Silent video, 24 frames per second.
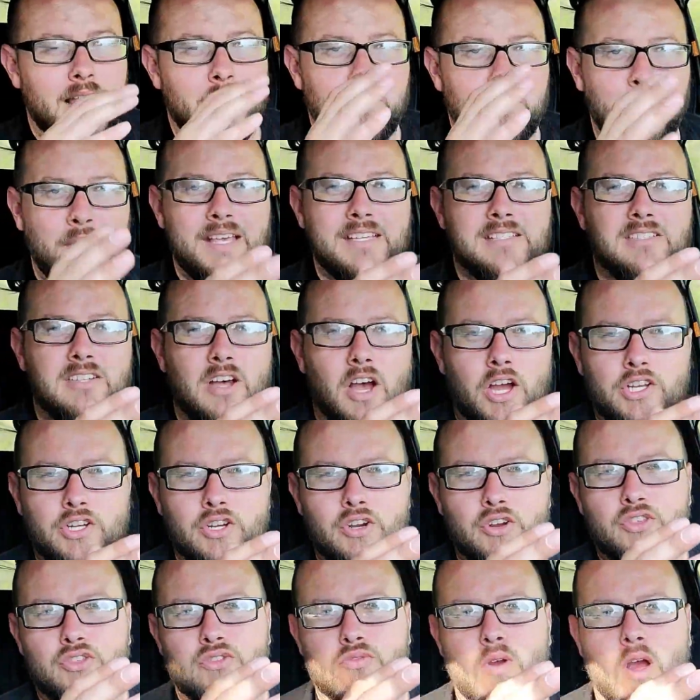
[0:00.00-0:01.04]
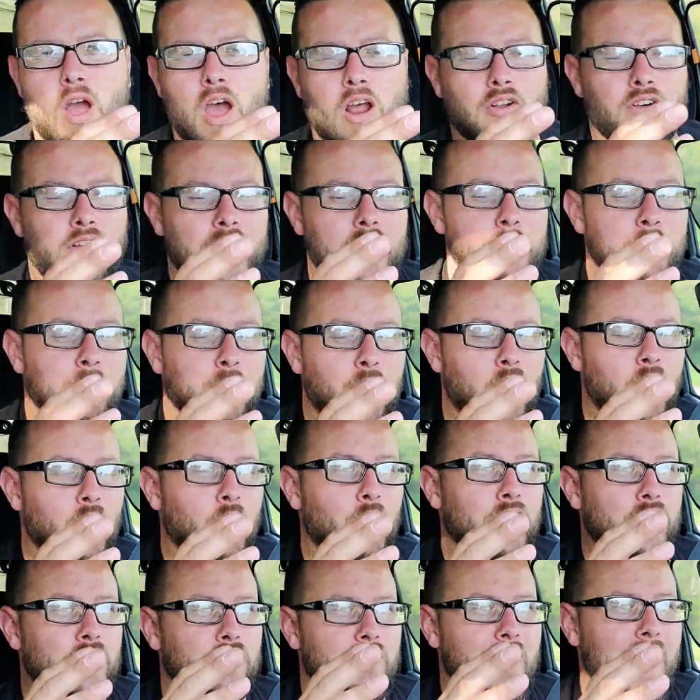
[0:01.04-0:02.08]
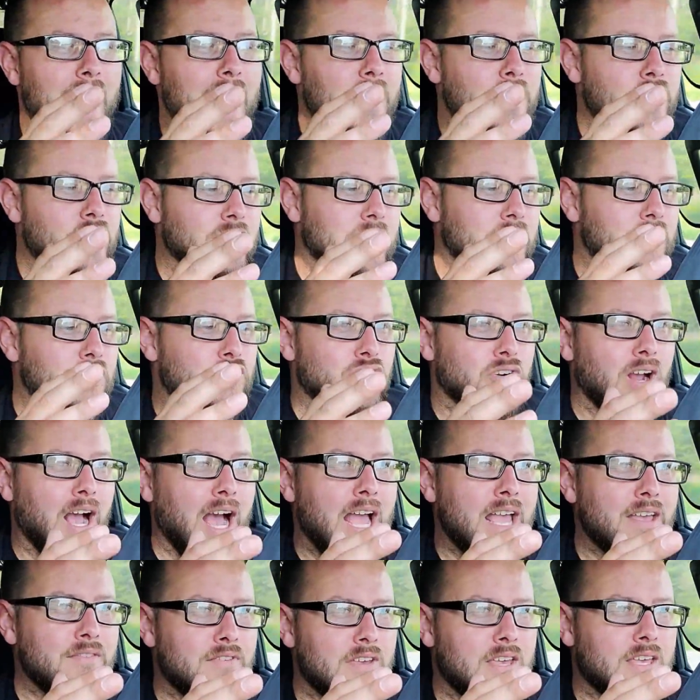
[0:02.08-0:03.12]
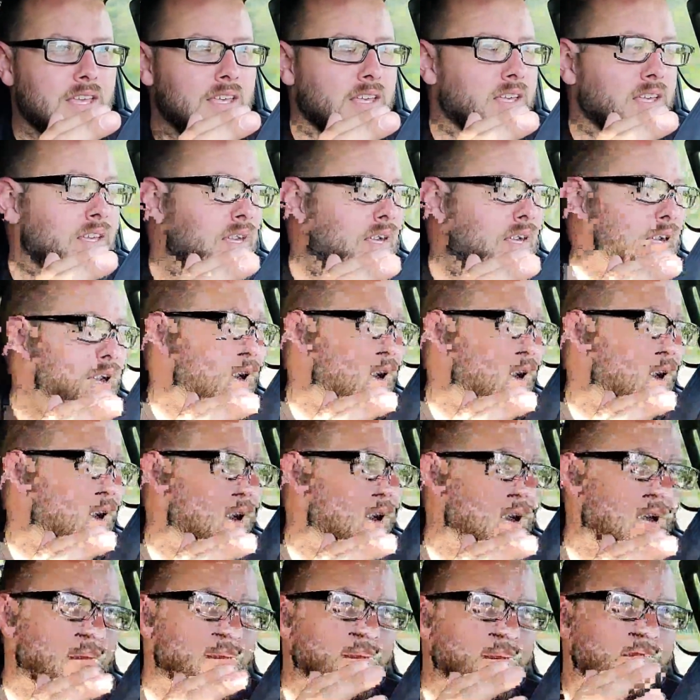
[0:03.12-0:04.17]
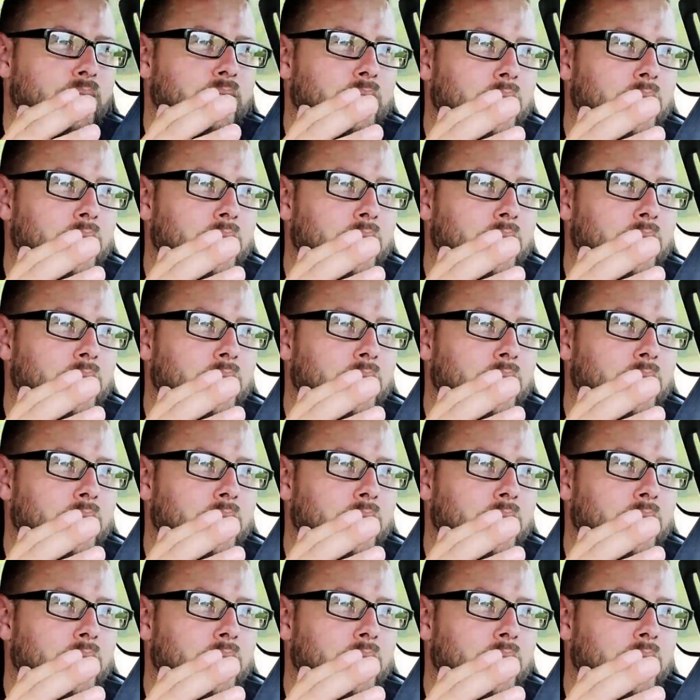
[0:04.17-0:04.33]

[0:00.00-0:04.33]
based on your throttle input when you're actually driving. I'm